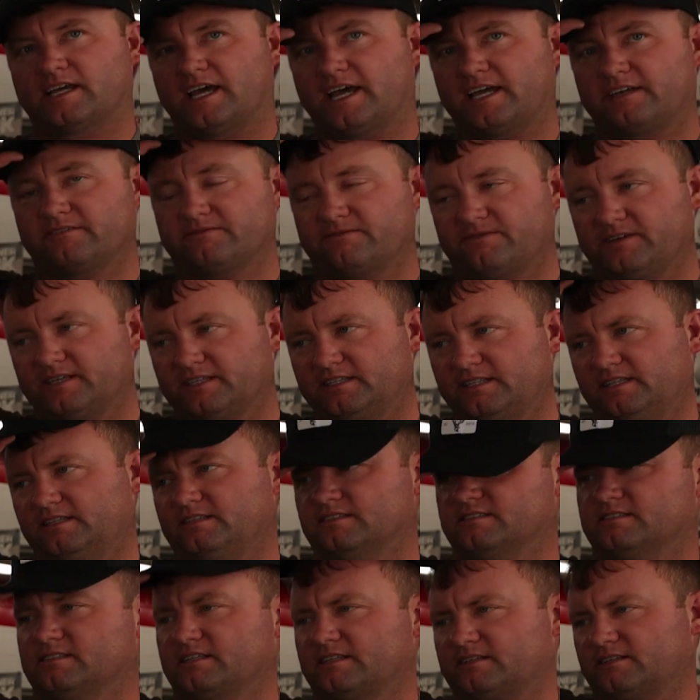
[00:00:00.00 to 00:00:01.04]
850,
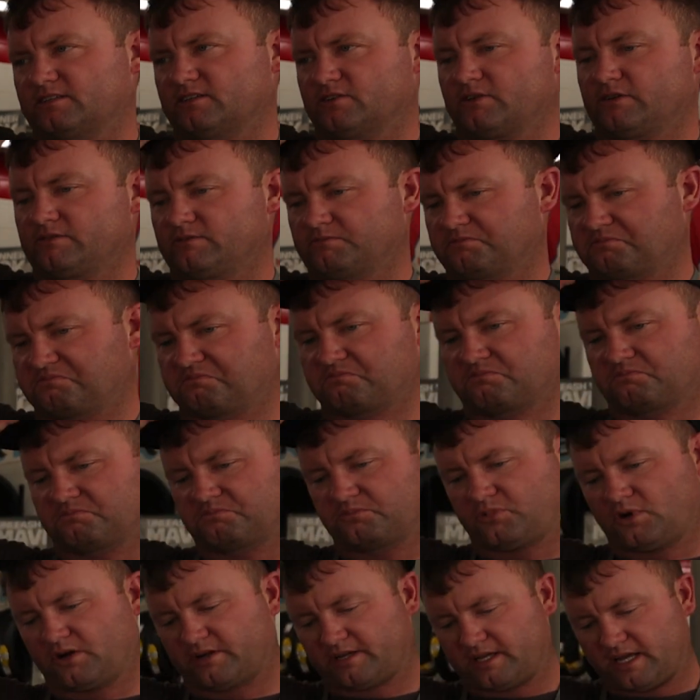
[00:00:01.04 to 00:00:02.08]
this thing go
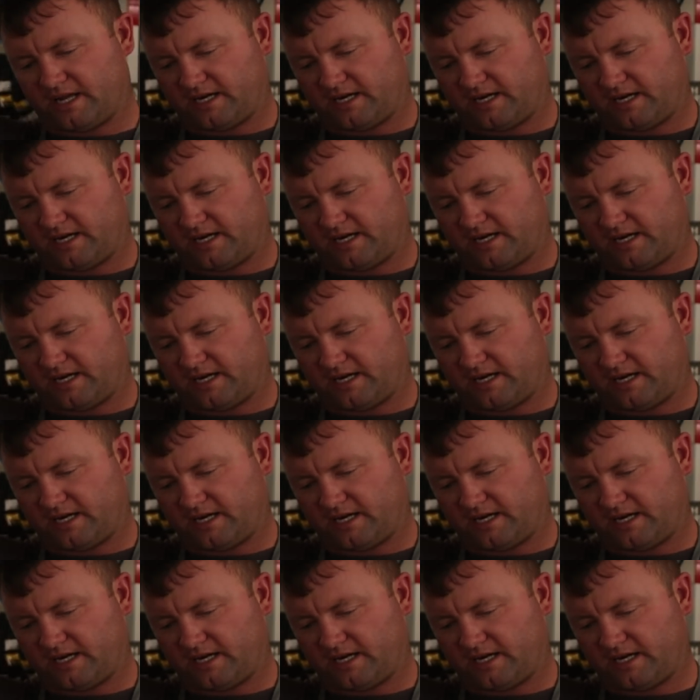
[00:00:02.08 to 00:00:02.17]
probably